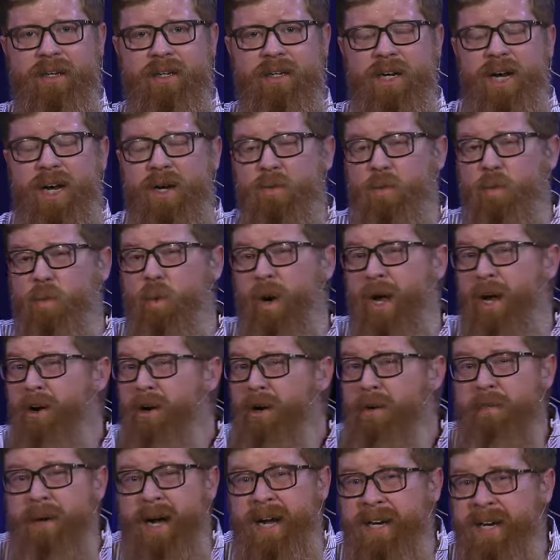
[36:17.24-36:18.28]
God, where
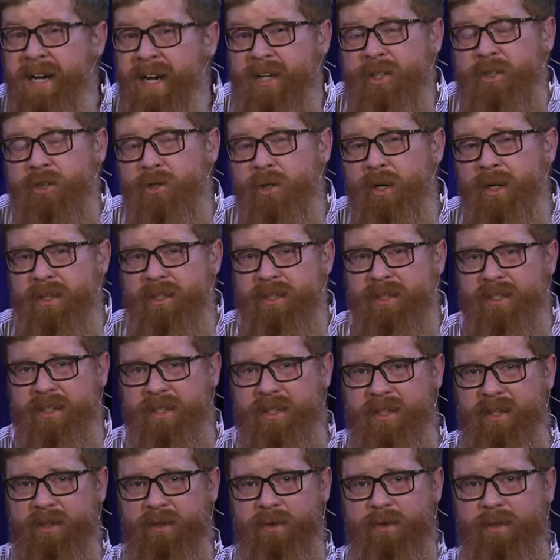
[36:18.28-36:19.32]
am I not trusting
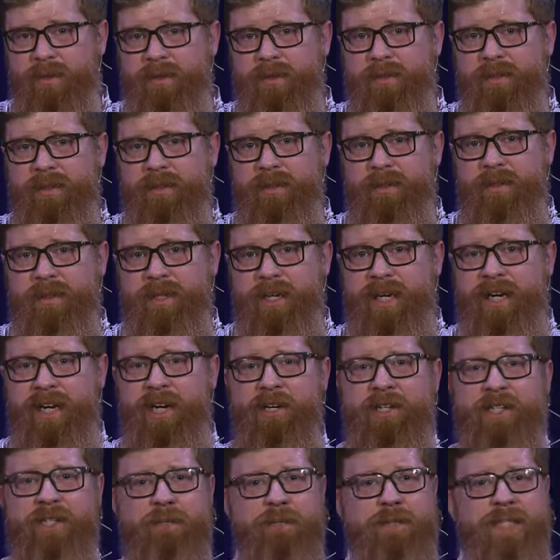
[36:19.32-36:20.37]
you? And
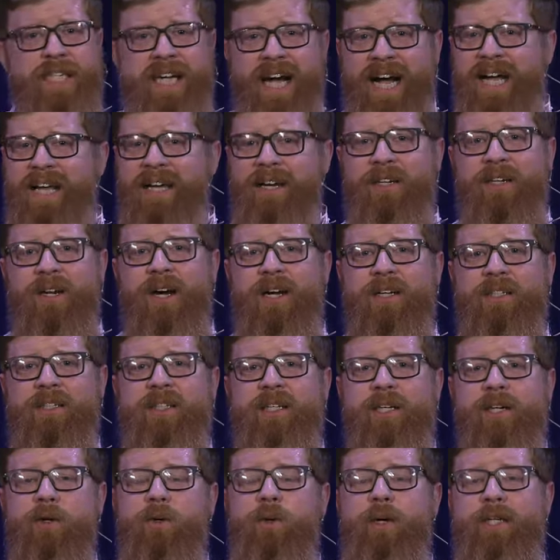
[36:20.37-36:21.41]
here's some
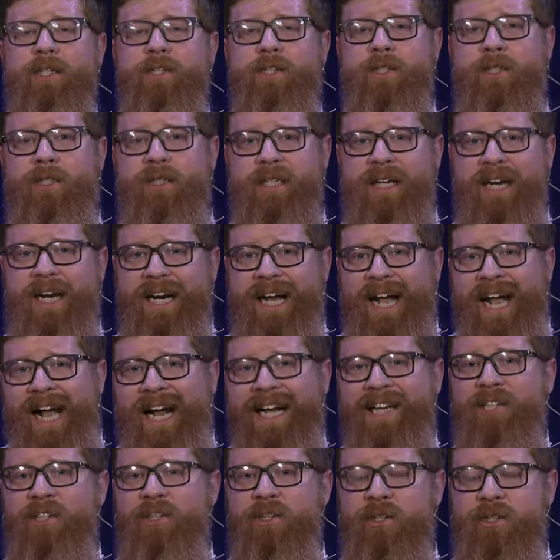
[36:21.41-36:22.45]
diagnostic questions to kind of
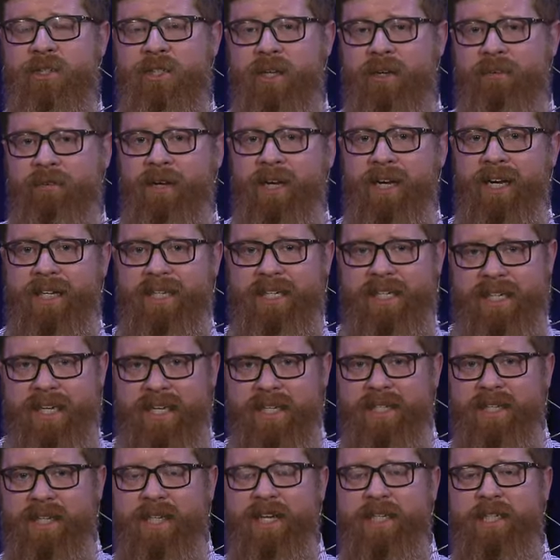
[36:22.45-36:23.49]
ask yourself to get
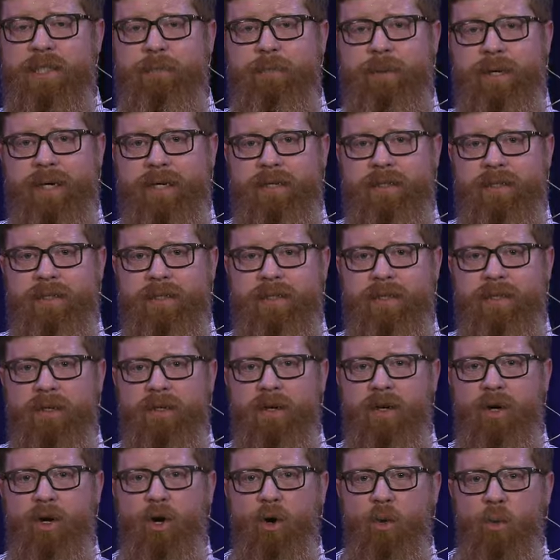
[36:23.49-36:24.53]
to that space.
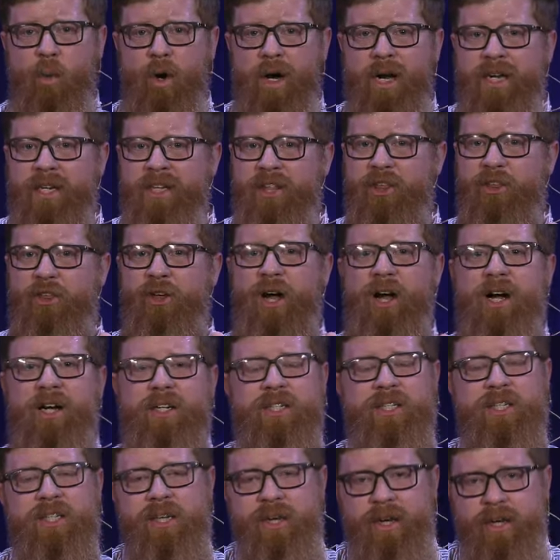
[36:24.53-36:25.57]
What
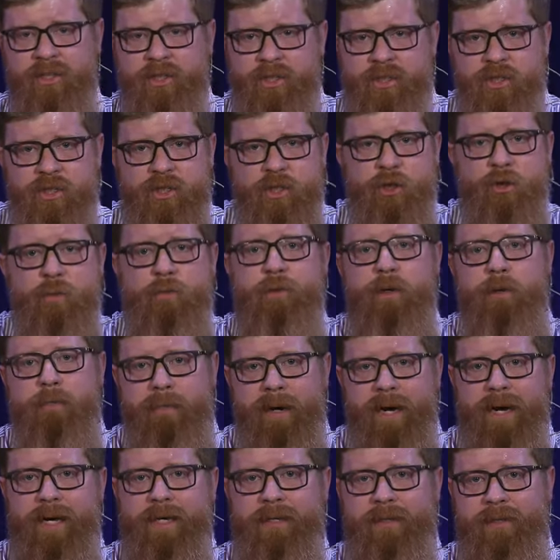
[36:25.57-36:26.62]
thoughts consume your
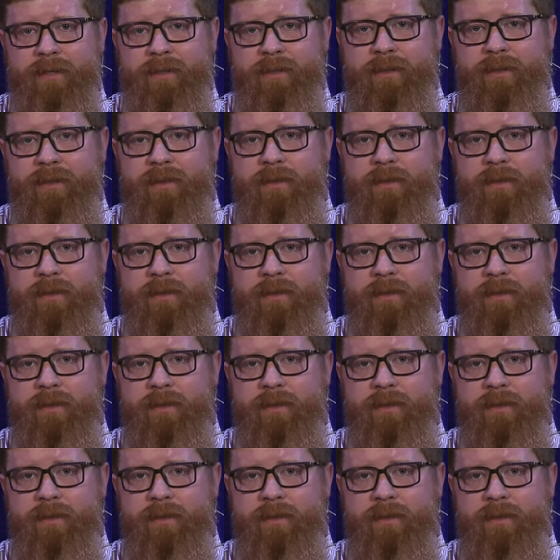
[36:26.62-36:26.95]
mind?